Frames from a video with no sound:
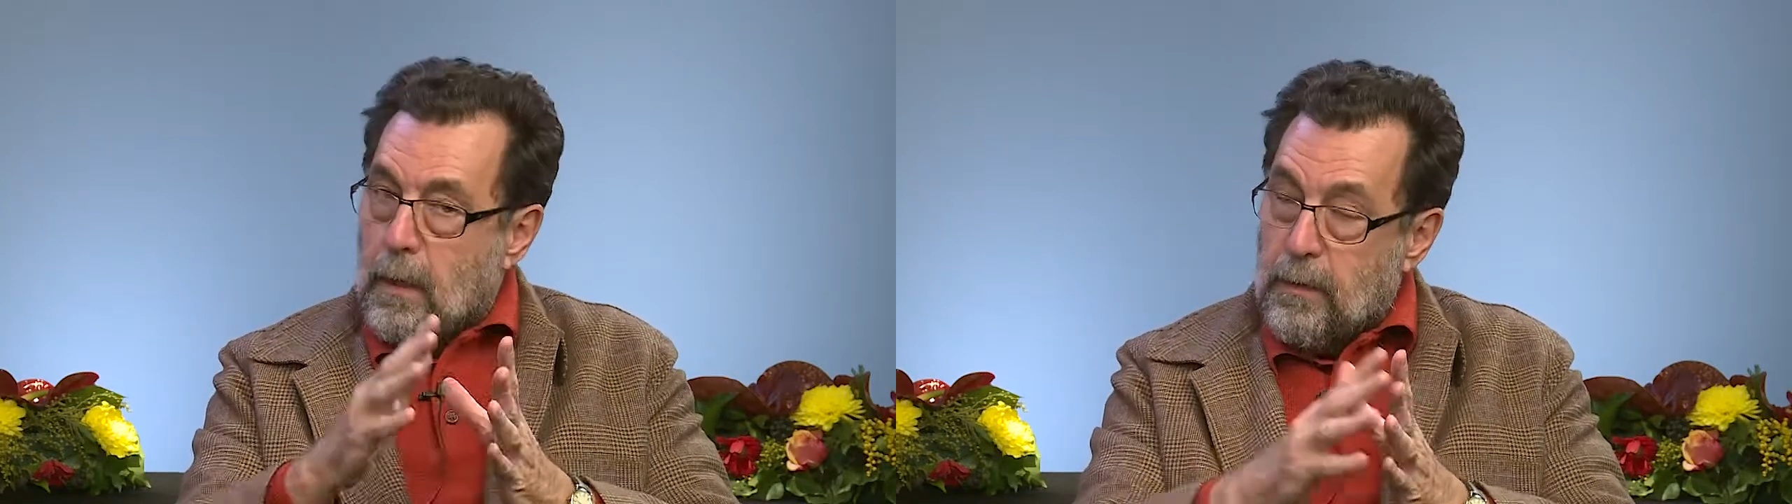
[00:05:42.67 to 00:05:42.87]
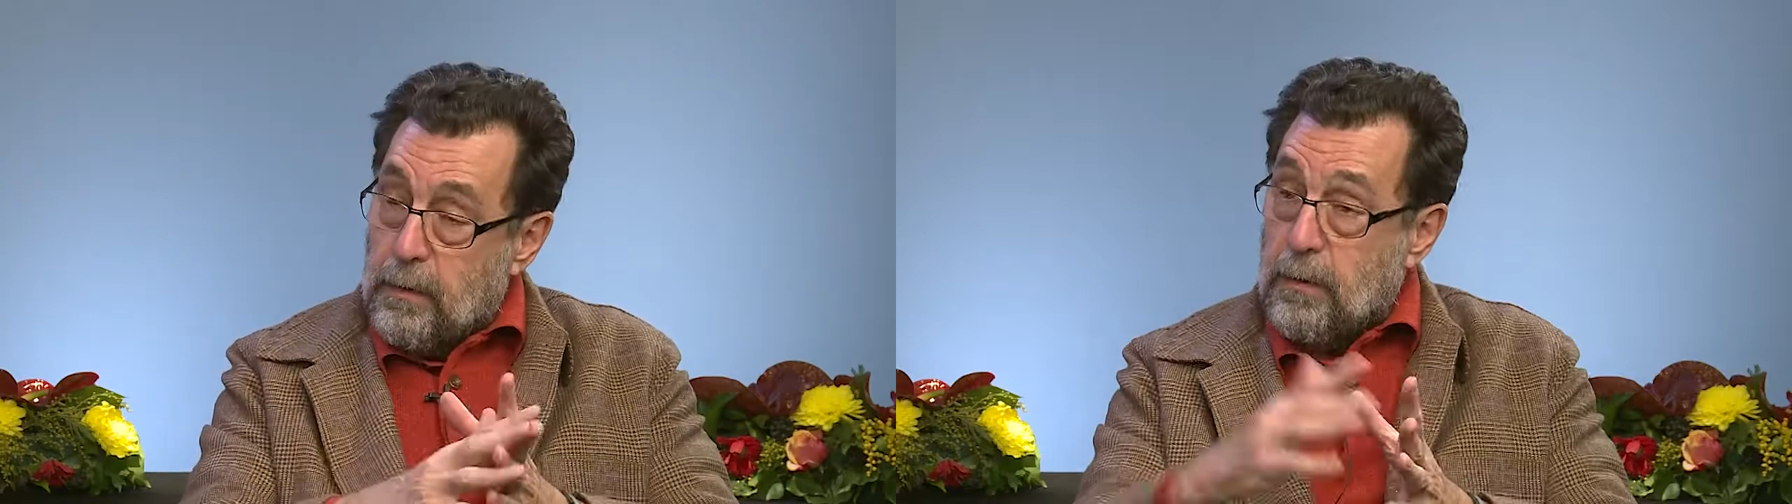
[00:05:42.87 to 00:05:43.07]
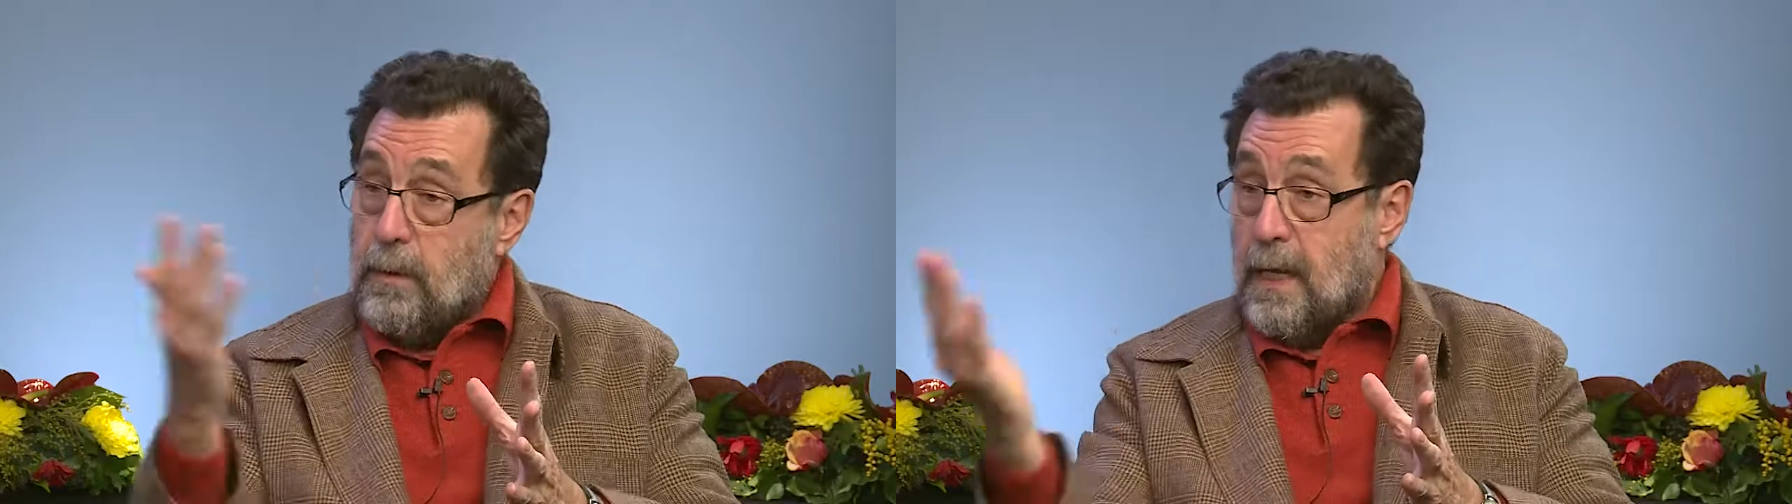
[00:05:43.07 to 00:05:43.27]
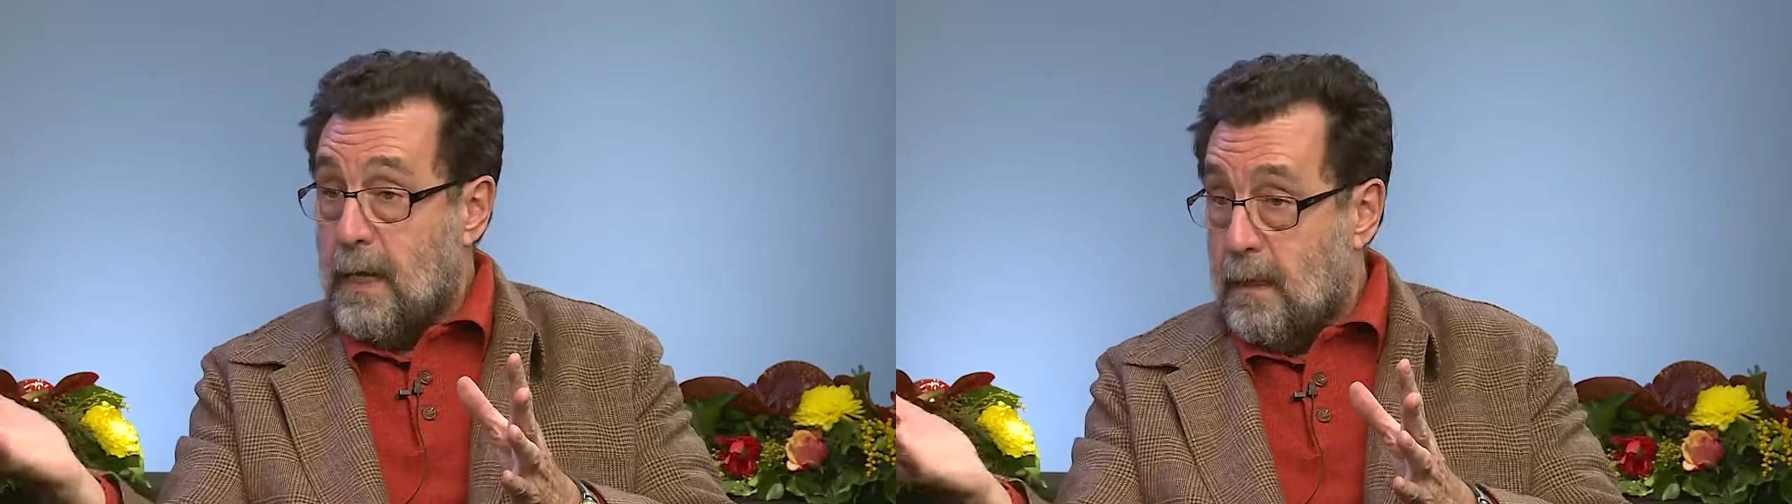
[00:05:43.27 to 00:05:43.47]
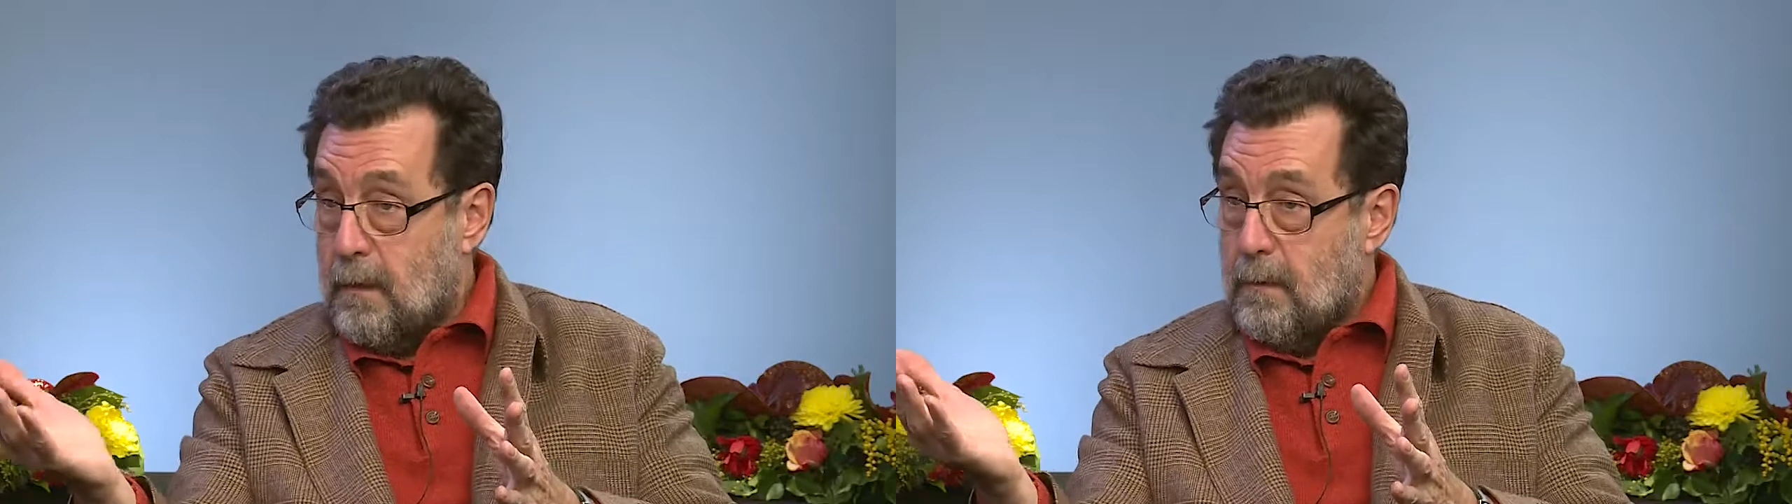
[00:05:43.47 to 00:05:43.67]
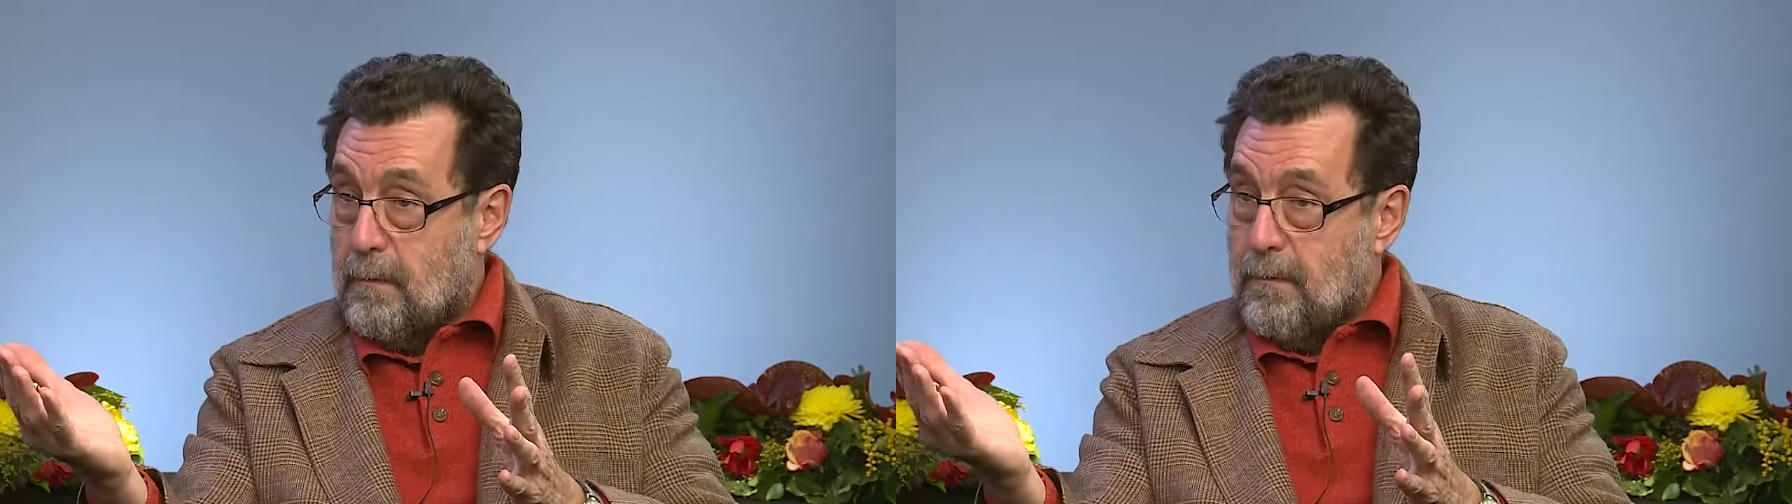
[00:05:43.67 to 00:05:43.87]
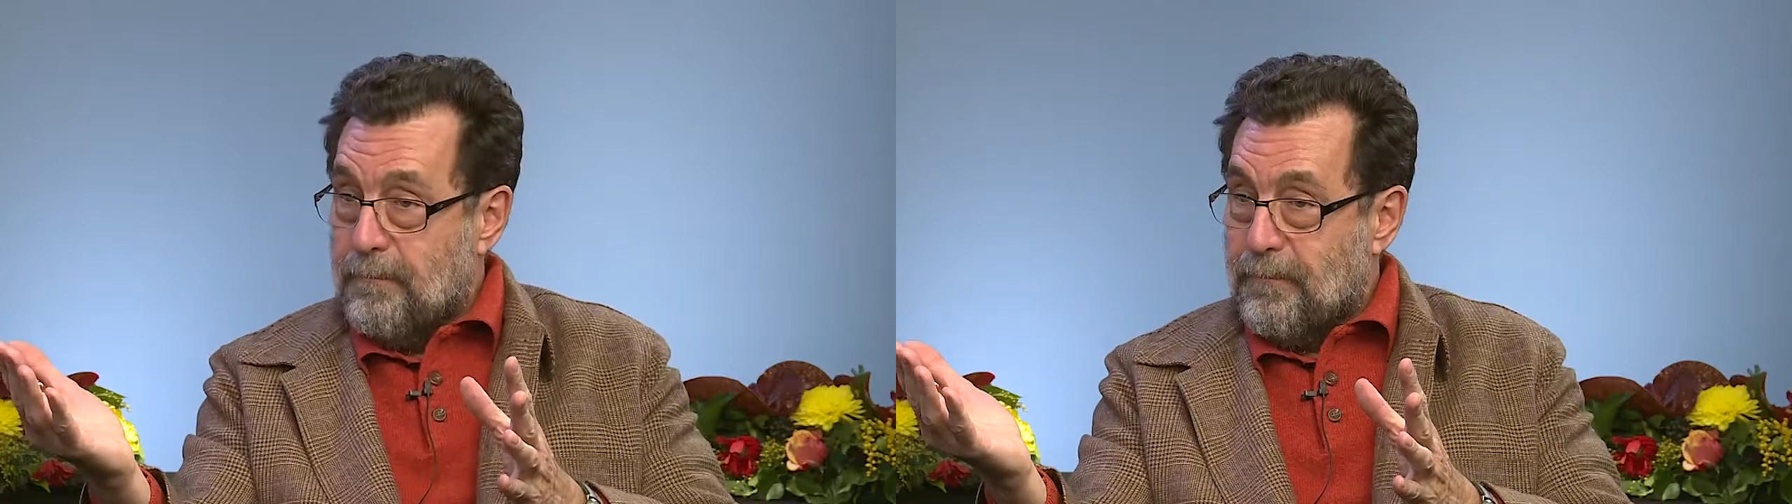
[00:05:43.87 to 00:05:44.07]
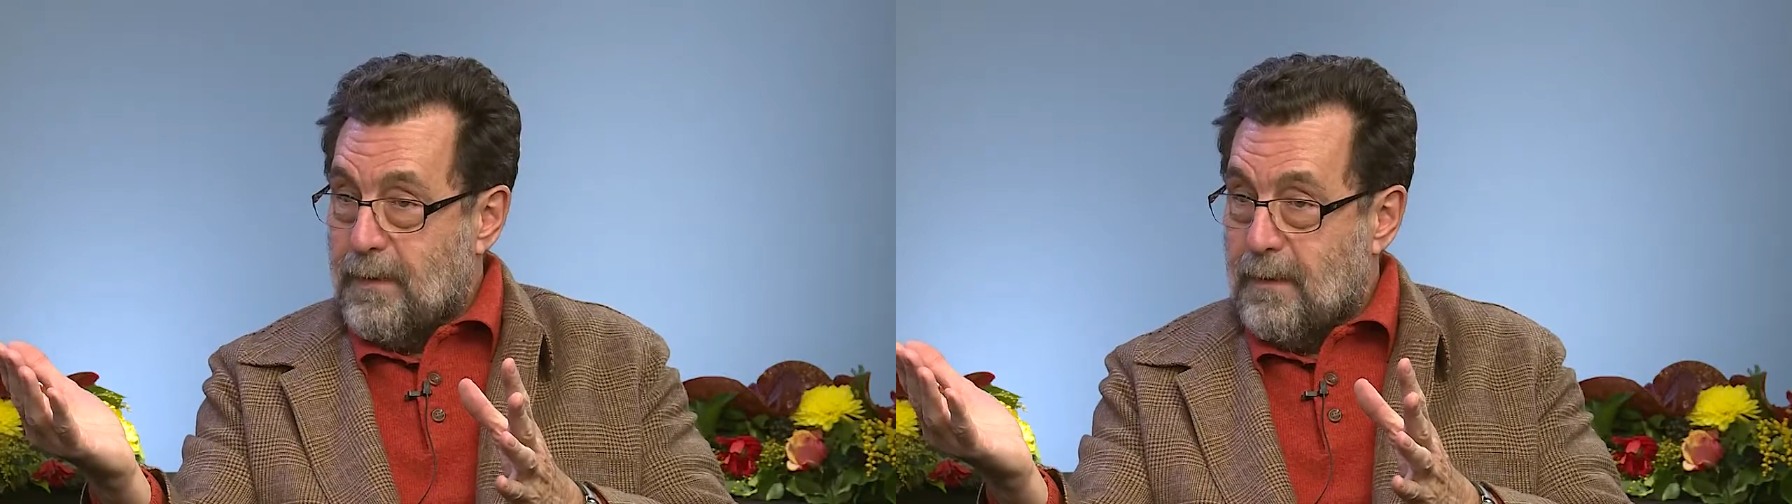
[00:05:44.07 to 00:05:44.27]
On the other hand,
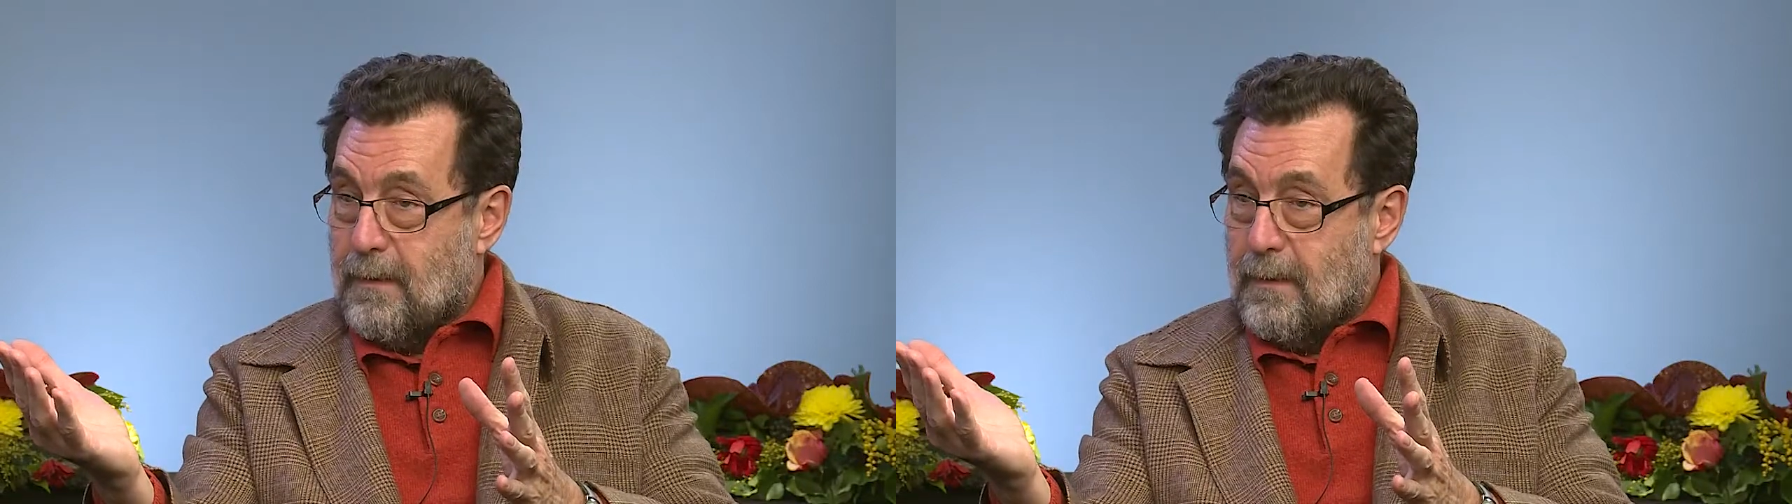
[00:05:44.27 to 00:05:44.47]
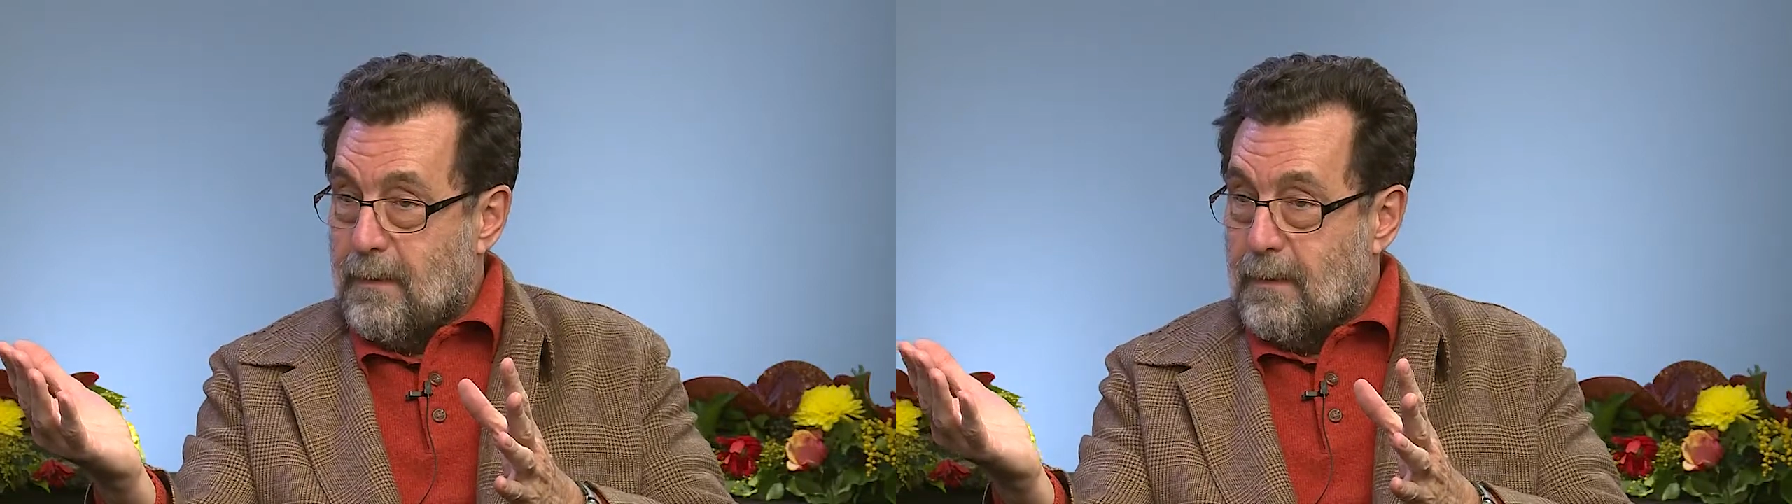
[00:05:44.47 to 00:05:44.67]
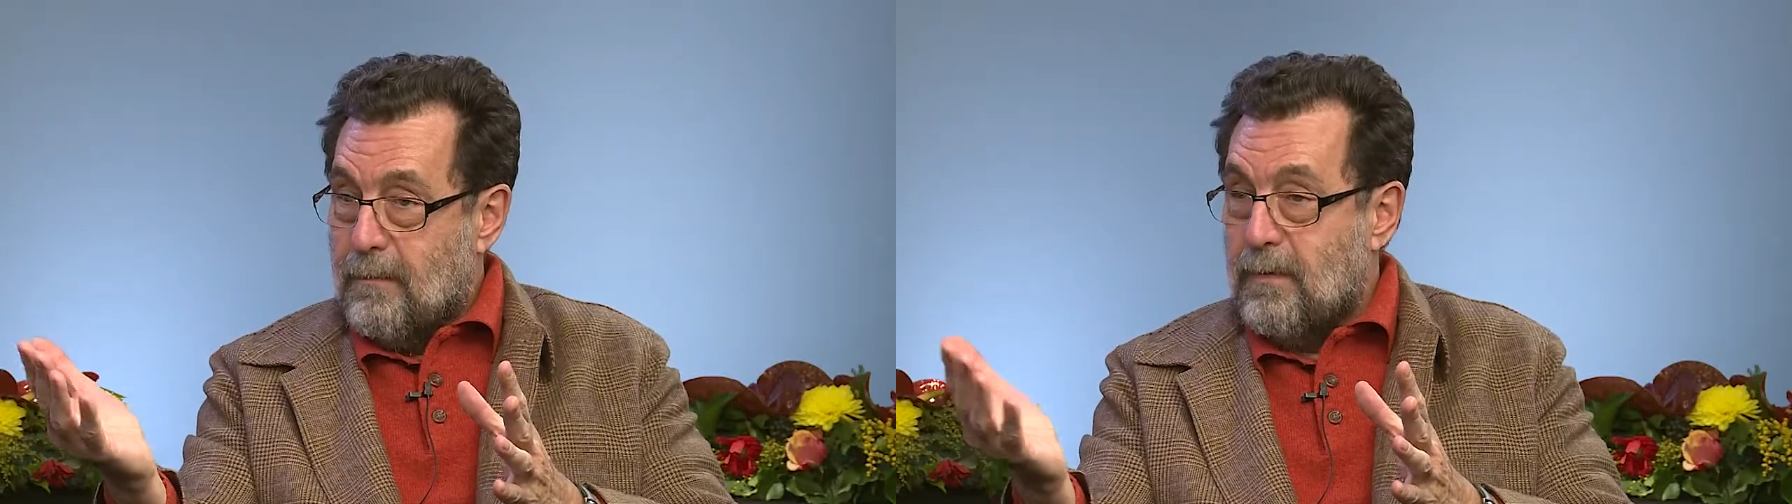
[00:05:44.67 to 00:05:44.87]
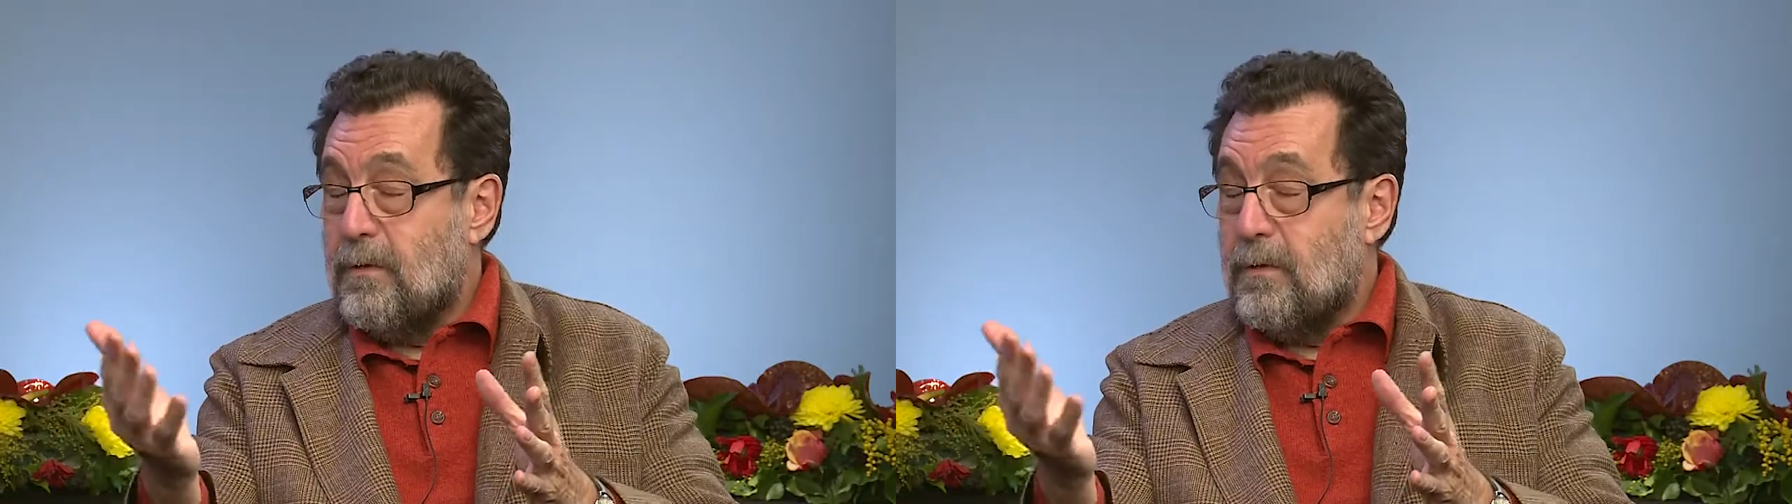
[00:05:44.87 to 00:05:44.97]
we